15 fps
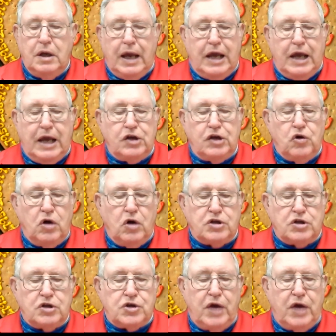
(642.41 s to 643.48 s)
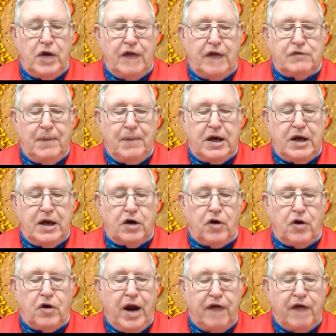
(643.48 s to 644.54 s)
and you also have to make a
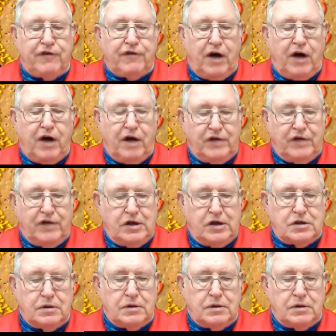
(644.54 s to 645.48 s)
graph of it.